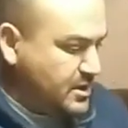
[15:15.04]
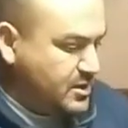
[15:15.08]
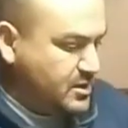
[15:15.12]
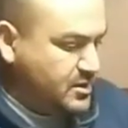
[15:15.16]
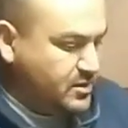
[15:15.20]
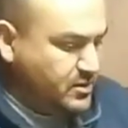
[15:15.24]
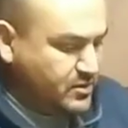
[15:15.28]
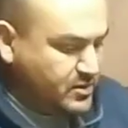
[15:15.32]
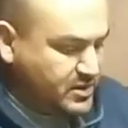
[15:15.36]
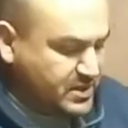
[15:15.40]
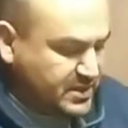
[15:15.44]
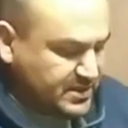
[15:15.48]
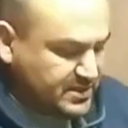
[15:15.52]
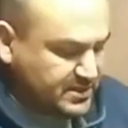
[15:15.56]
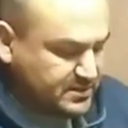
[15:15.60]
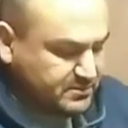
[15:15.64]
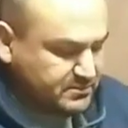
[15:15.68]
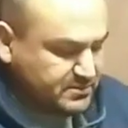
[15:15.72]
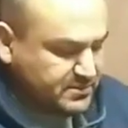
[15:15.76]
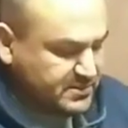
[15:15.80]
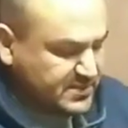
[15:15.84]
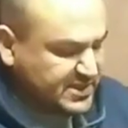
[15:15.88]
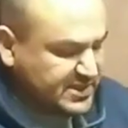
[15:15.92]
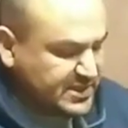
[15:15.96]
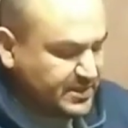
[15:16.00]
You can
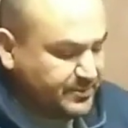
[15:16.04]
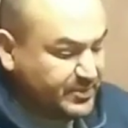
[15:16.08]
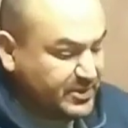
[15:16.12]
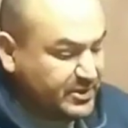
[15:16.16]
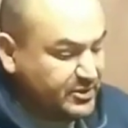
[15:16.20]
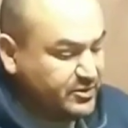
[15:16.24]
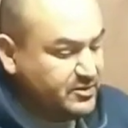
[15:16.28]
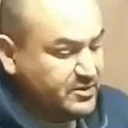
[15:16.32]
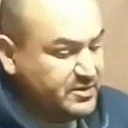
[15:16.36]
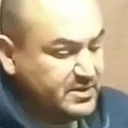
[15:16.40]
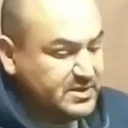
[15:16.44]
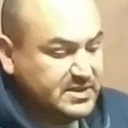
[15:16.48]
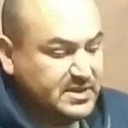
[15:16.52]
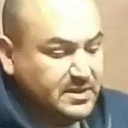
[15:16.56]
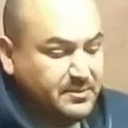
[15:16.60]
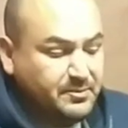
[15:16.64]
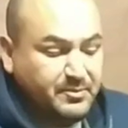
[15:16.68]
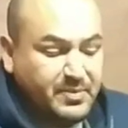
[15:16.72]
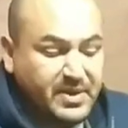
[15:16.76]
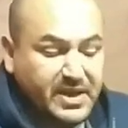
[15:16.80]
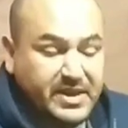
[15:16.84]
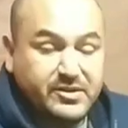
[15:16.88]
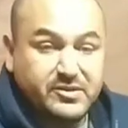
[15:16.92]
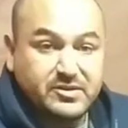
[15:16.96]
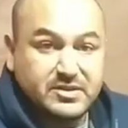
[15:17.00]
simply use some
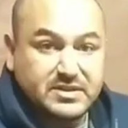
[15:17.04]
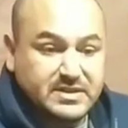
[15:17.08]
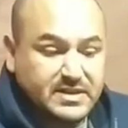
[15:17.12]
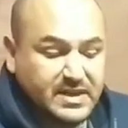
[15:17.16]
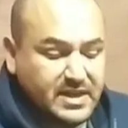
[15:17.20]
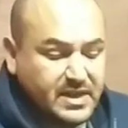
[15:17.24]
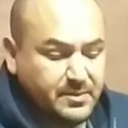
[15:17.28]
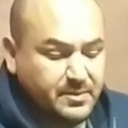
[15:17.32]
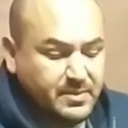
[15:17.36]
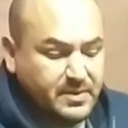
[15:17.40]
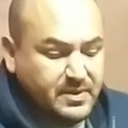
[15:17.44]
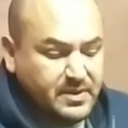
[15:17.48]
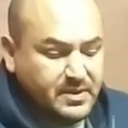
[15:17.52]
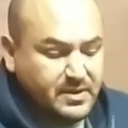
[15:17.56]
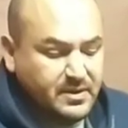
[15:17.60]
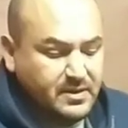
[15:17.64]
painter's tape,